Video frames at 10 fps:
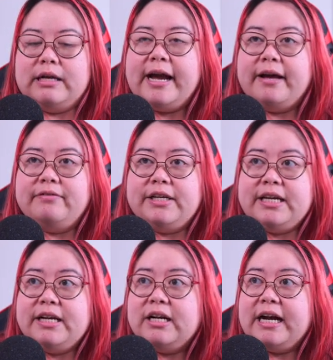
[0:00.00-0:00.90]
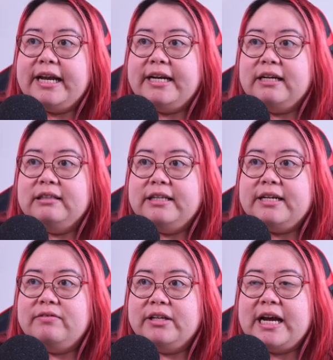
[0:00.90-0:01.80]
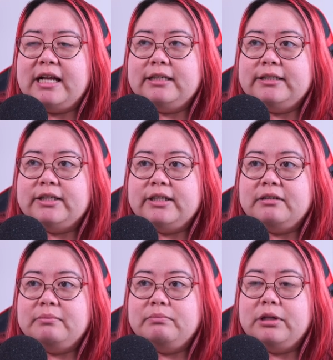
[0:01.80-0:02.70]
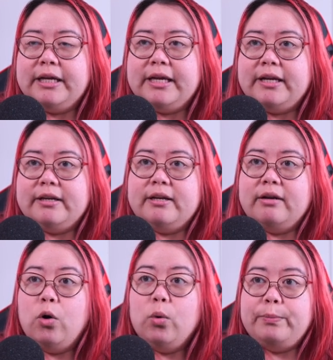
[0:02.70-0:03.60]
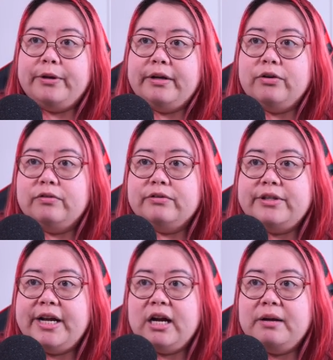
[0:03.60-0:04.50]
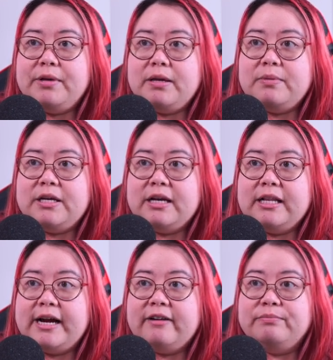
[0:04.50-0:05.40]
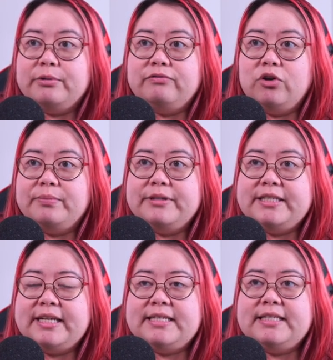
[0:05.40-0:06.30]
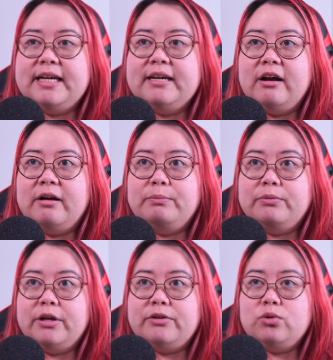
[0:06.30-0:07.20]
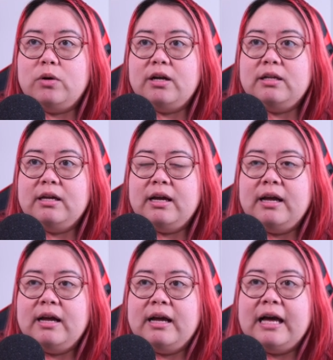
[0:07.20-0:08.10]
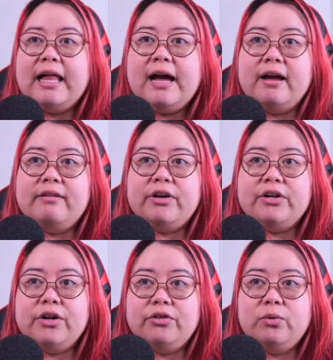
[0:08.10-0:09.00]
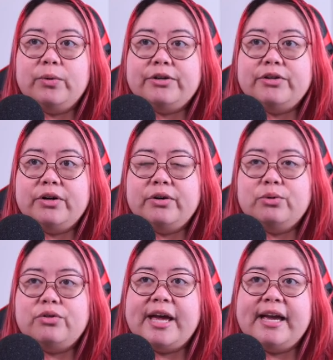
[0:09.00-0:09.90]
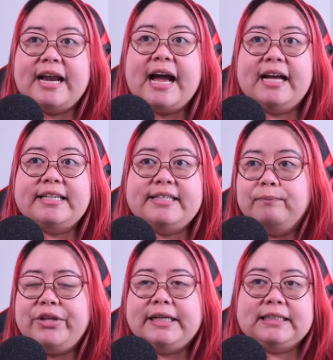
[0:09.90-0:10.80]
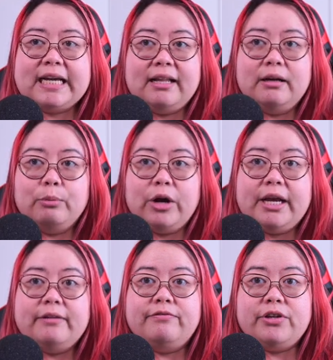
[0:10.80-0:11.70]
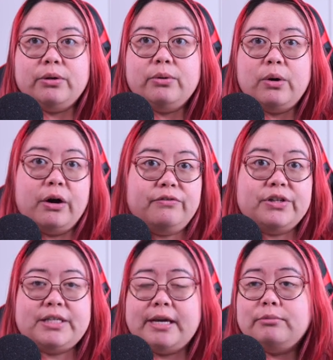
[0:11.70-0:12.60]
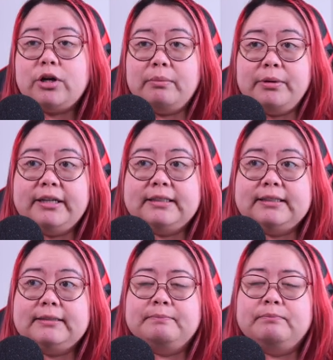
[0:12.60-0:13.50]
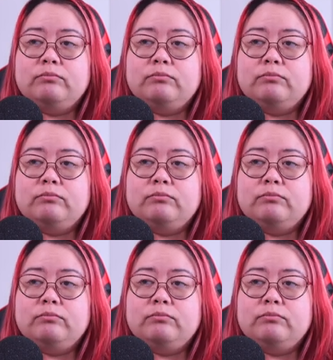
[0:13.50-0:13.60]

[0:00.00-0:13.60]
I have it here and I'll leave the calendar plugin open over there. Maybe I'll have performance testing up as well. I'll have another window that has the Excalibrain view of the same topics.